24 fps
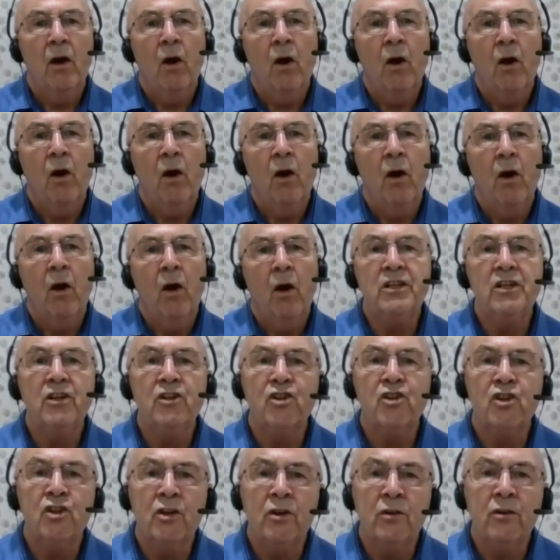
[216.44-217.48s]
Auditors
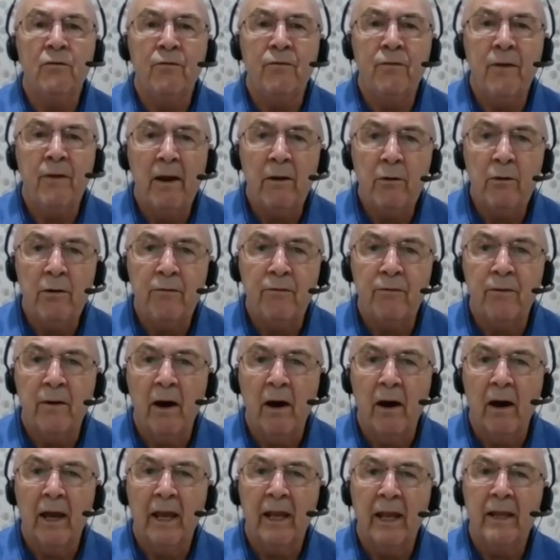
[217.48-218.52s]
should
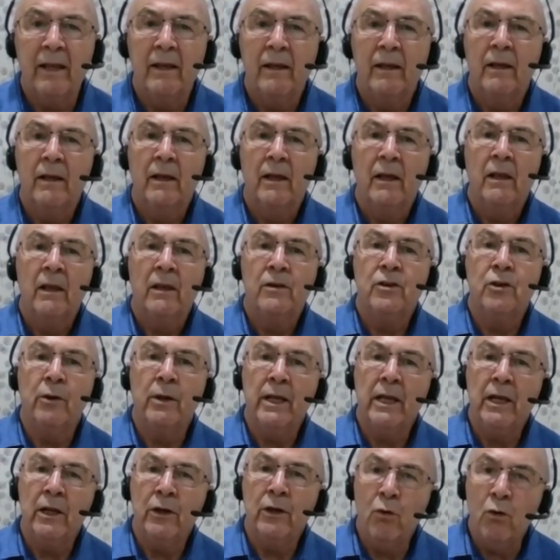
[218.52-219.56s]
verify
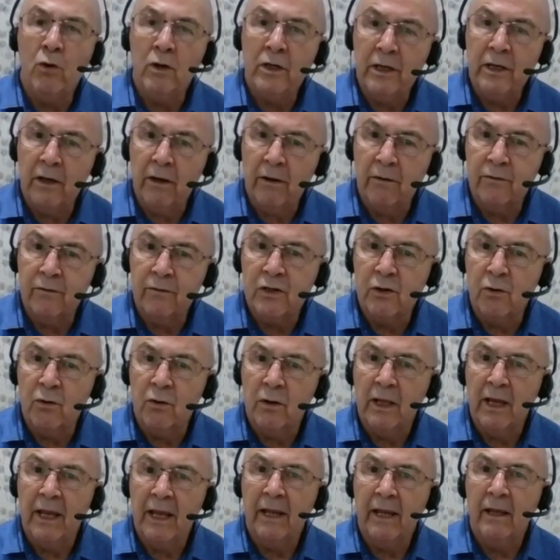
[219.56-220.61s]
doing an audit of
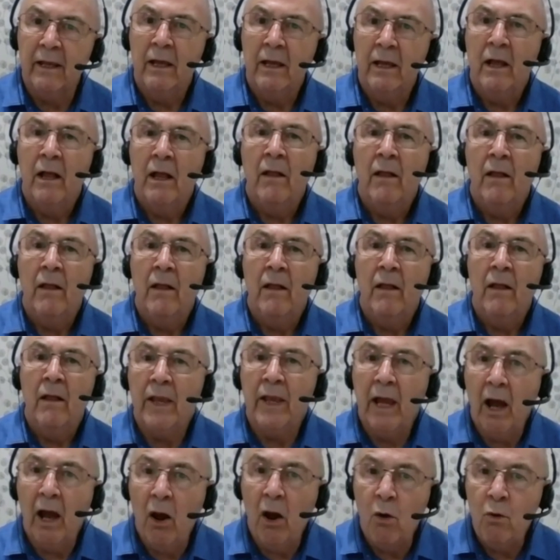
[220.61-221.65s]
tooling that
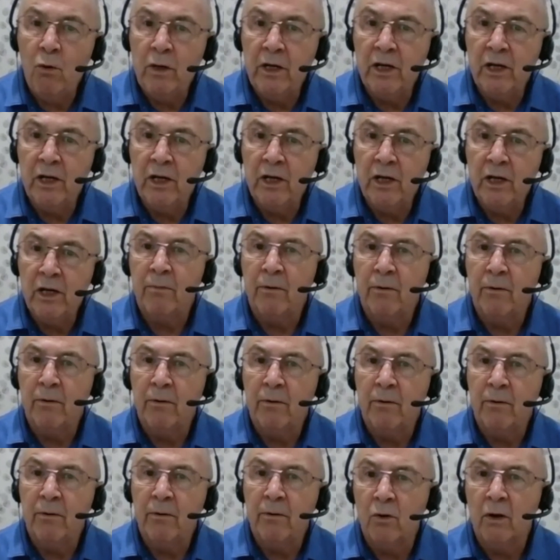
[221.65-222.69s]
the ownership of
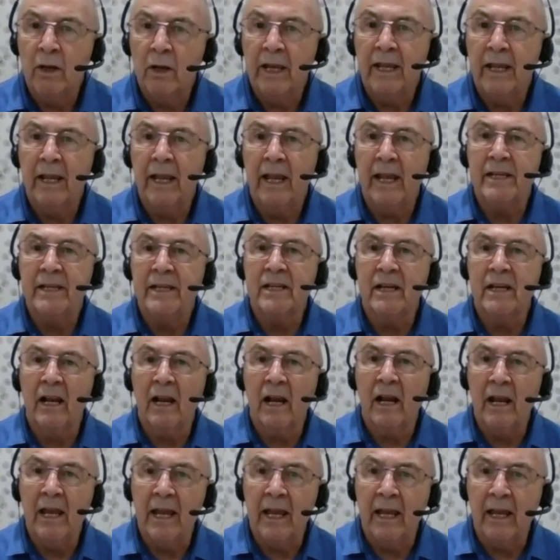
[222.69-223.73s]
tooling is
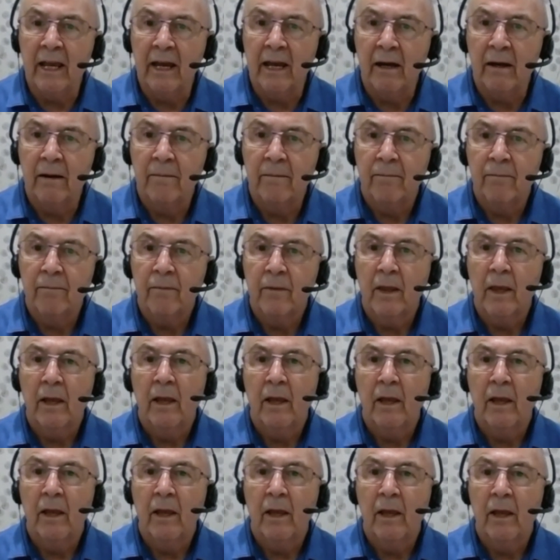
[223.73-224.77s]
clear.
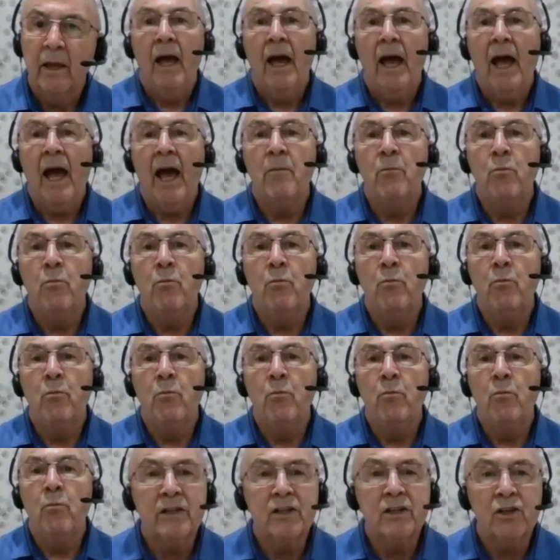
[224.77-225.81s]
And
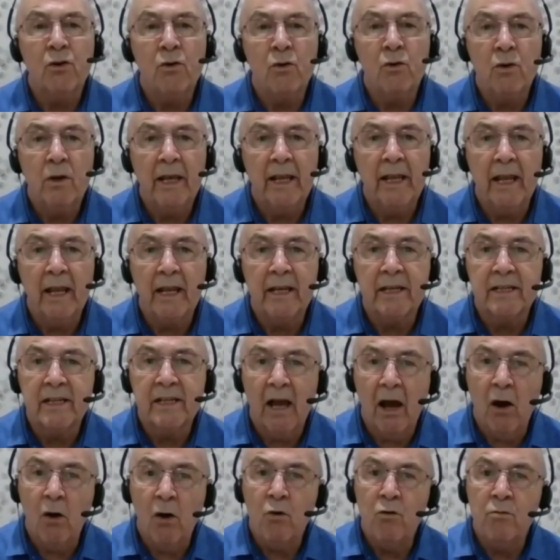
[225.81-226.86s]
where the tooling is
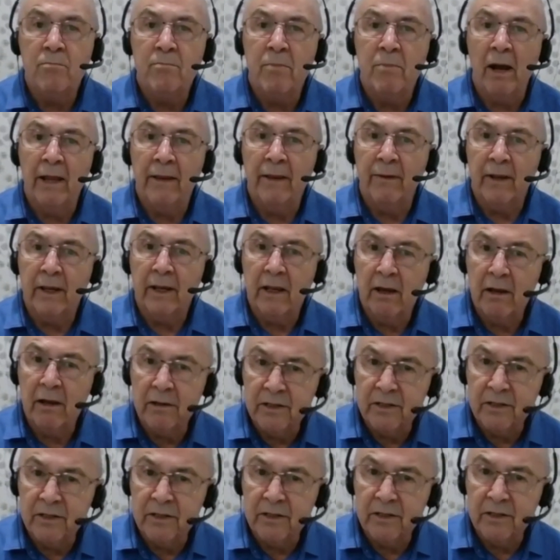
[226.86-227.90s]
owned by the
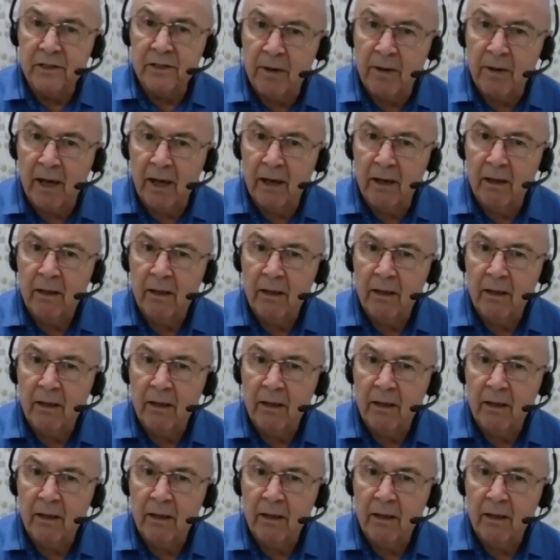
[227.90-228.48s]
customer,